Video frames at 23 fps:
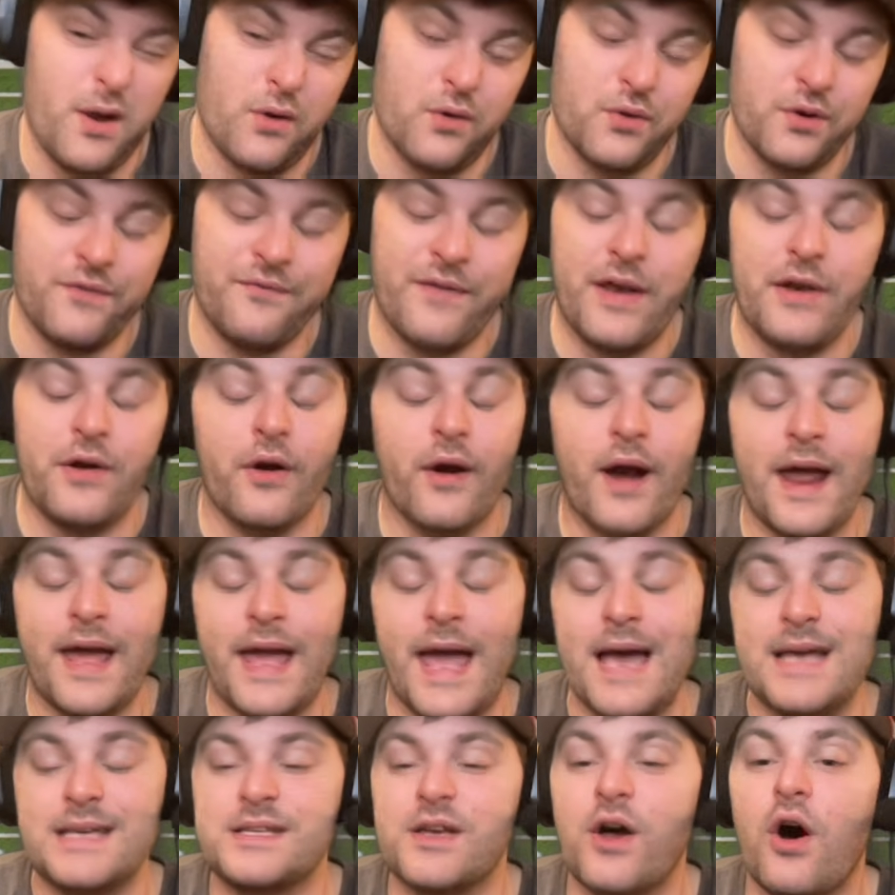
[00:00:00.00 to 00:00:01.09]
nickel defender, I
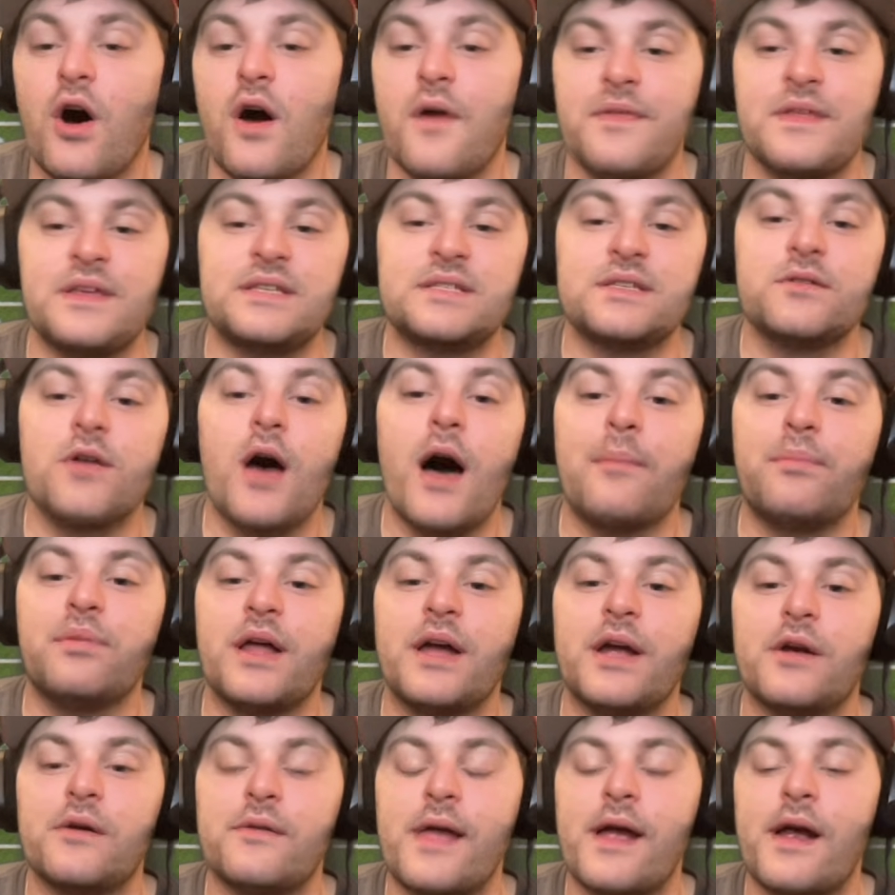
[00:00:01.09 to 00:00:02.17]
guess, on the slot
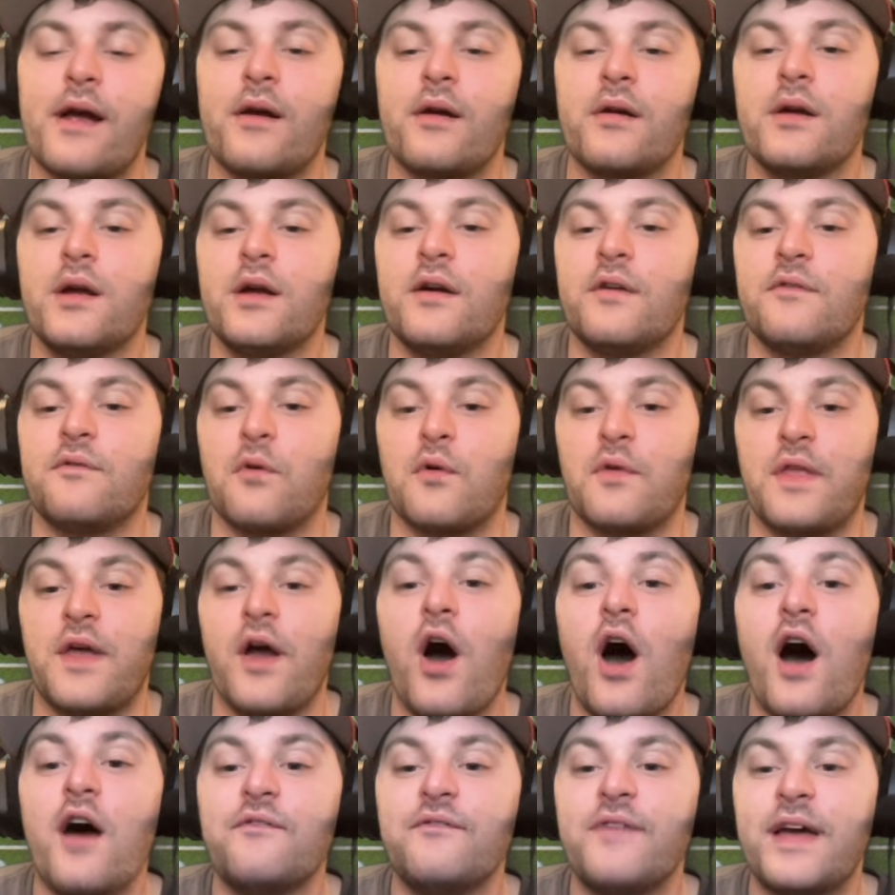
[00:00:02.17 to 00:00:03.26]
player there for the
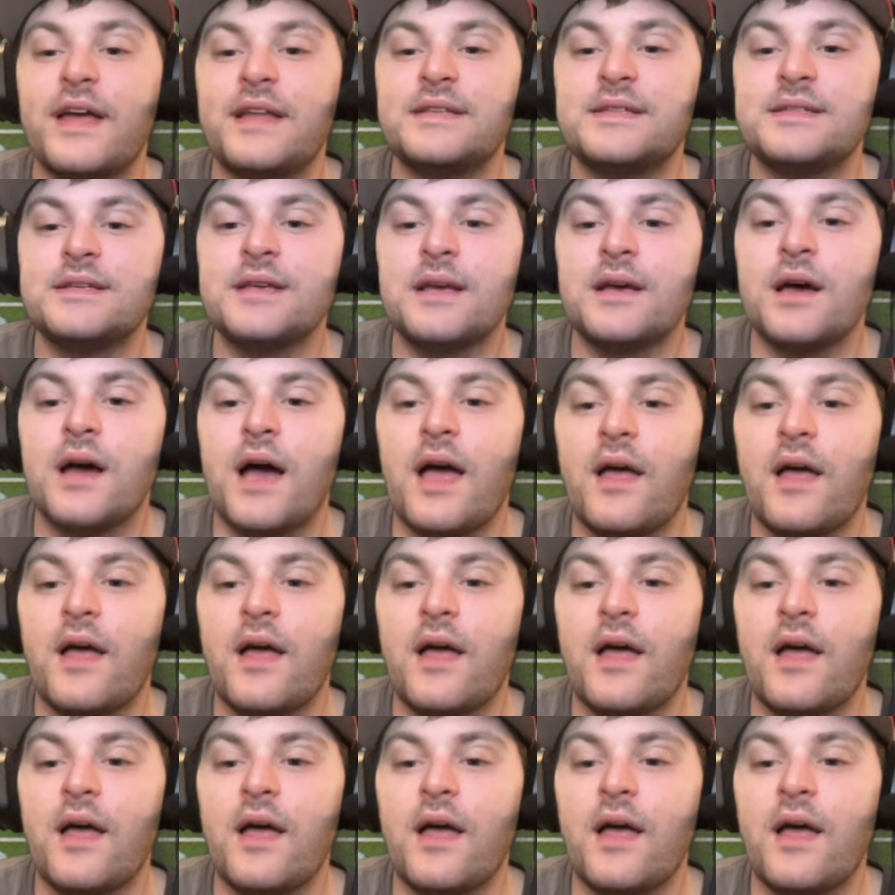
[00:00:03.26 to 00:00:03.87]
offense.